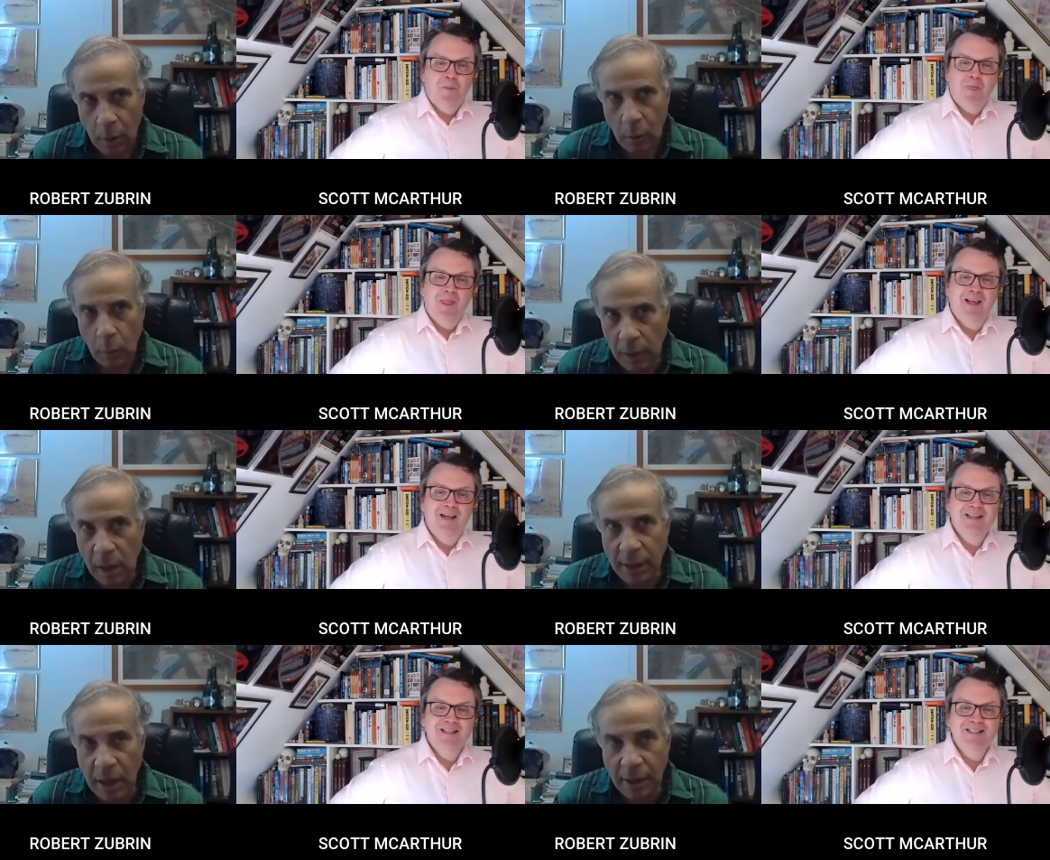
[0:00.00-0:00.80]
Speaker 1: Well,
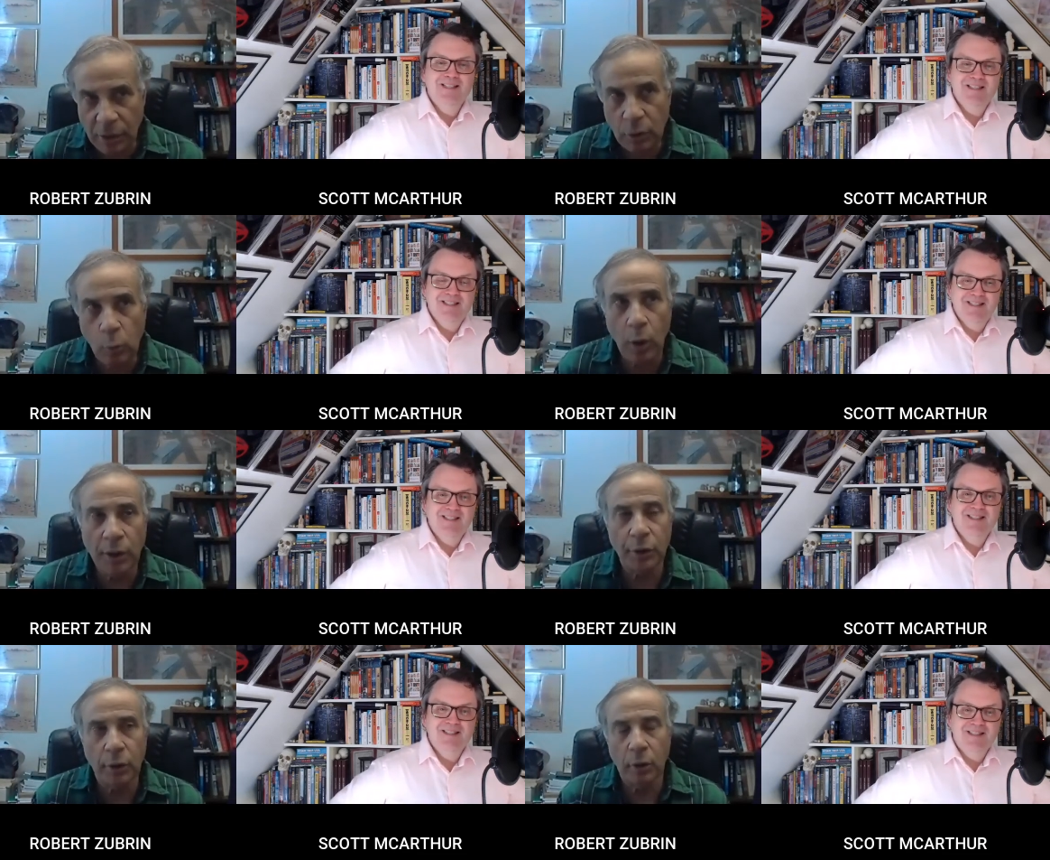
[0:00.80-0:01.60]
I, I do
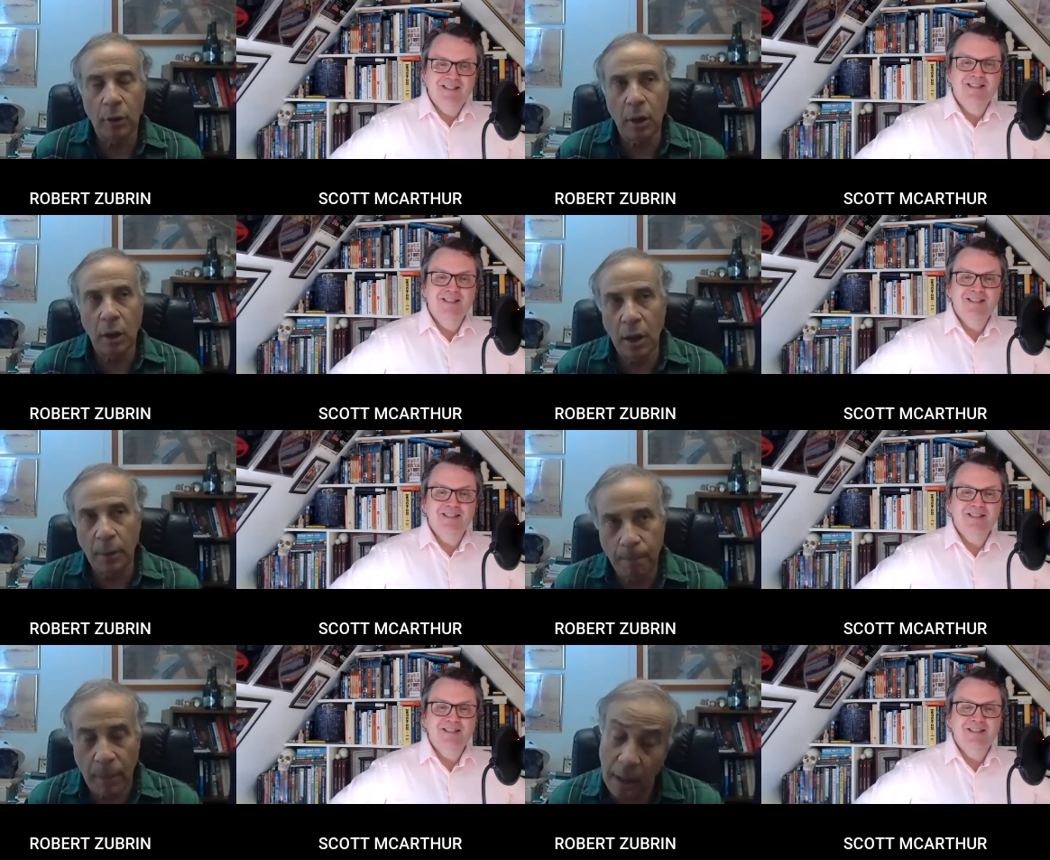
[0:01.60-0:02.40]
wonder. Uh,
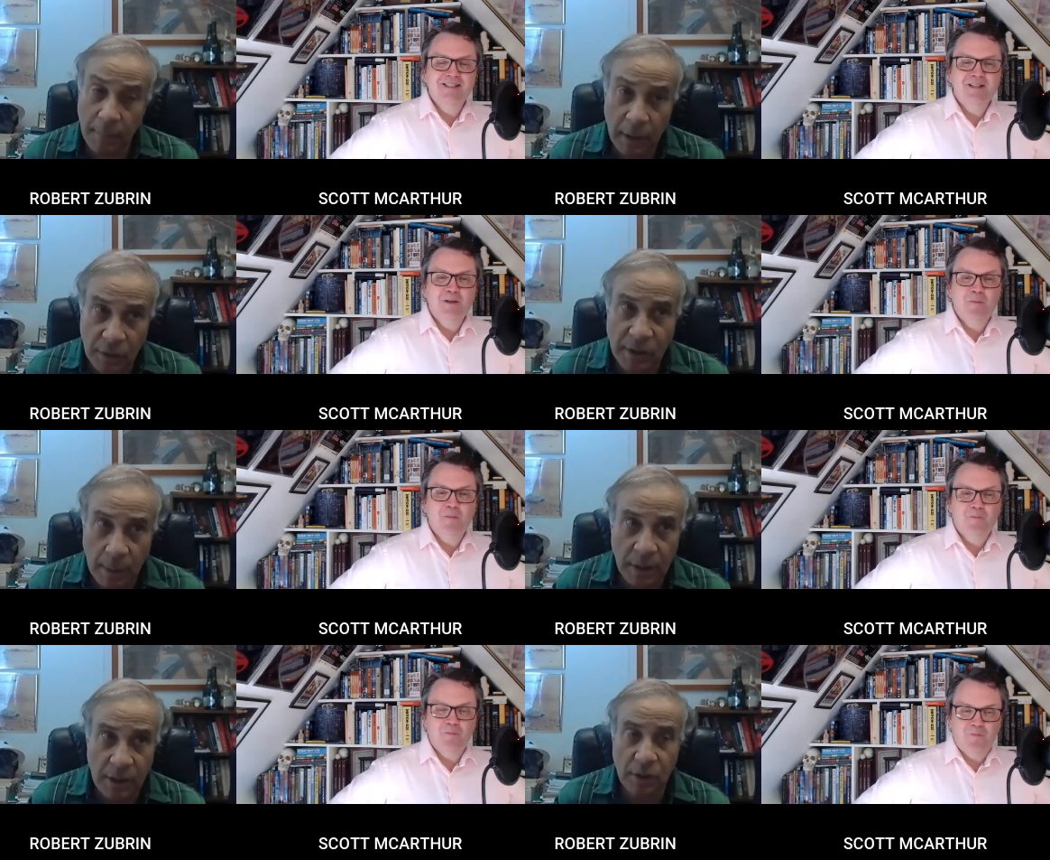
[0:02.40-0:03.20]
I mean, some
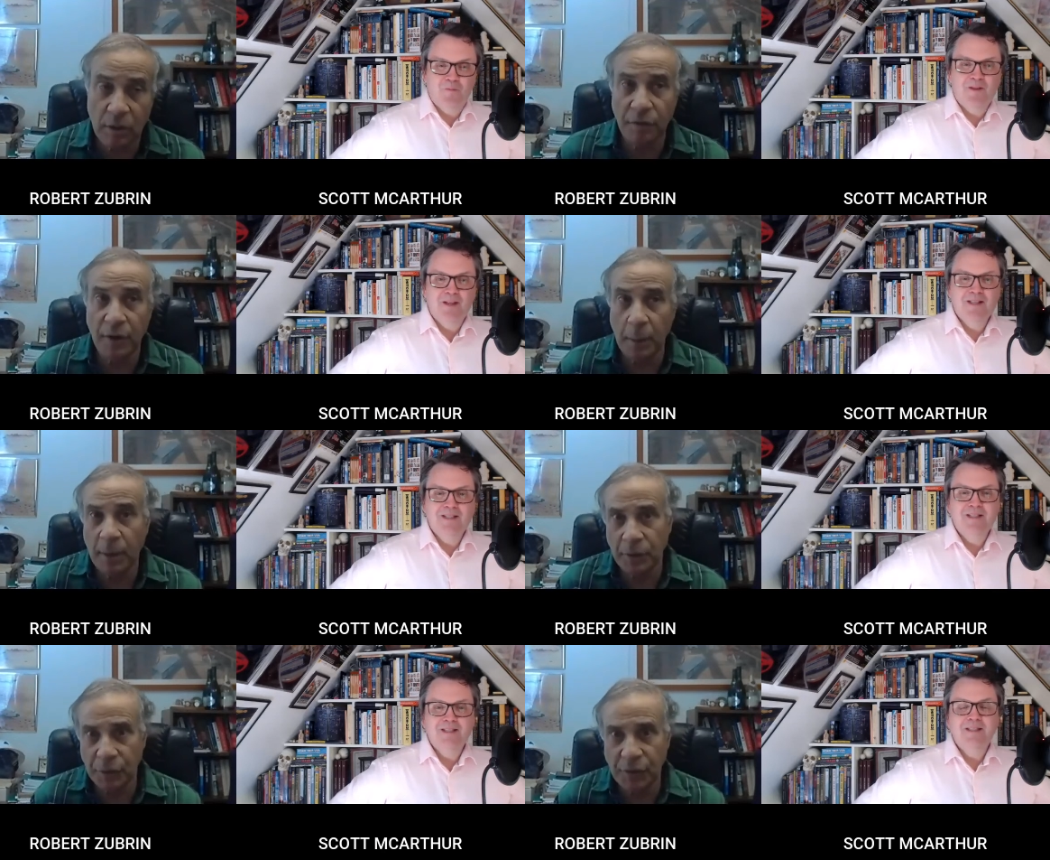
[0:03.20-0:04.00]
of these are the
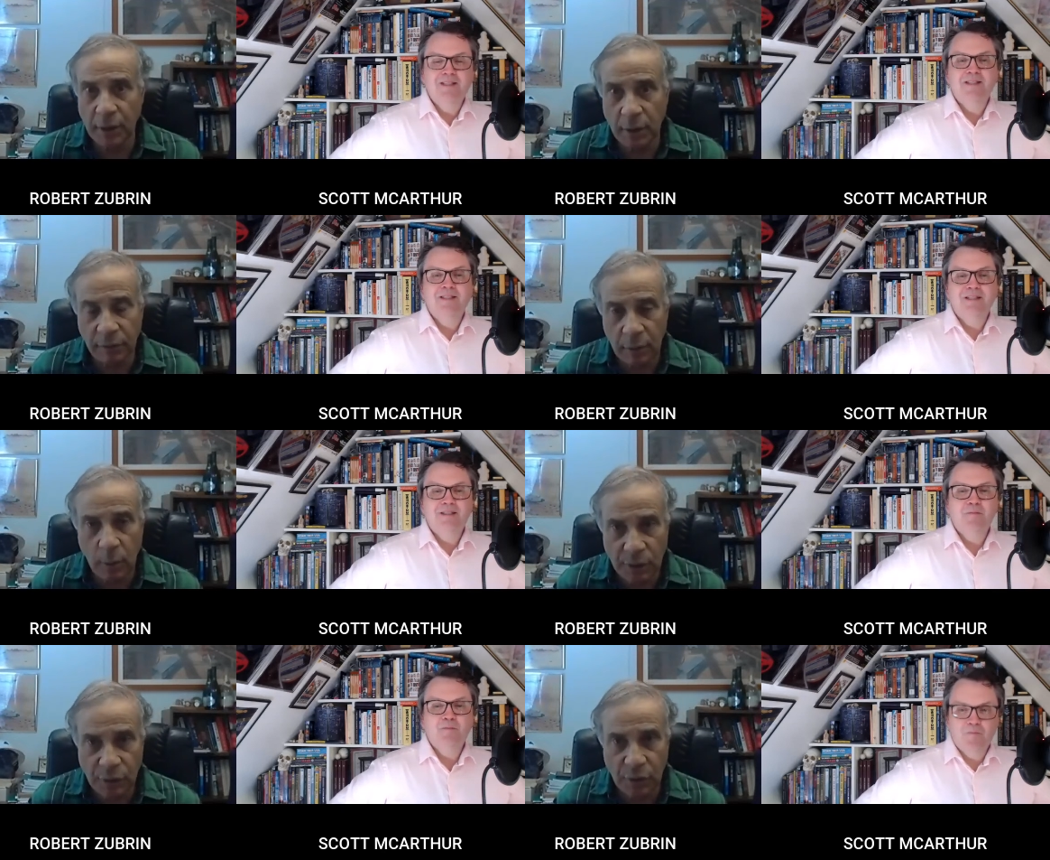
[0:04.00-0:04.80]
fundamental scientific
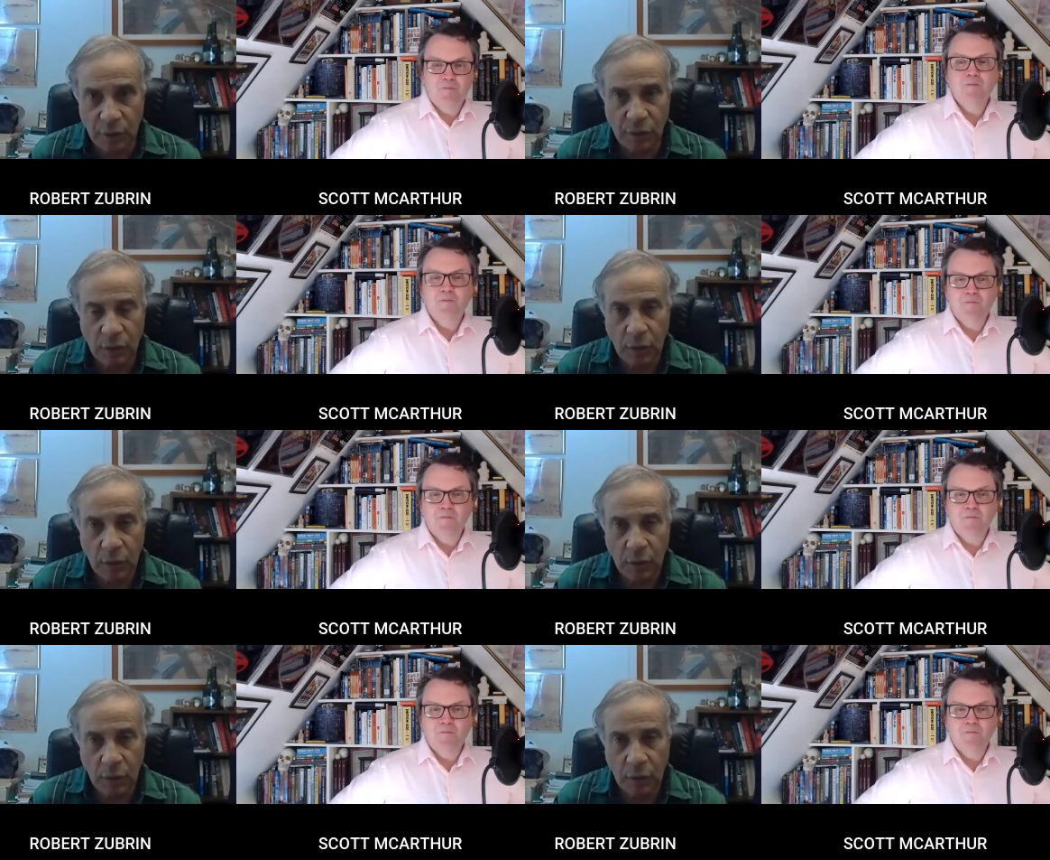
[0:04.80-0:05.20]
questions.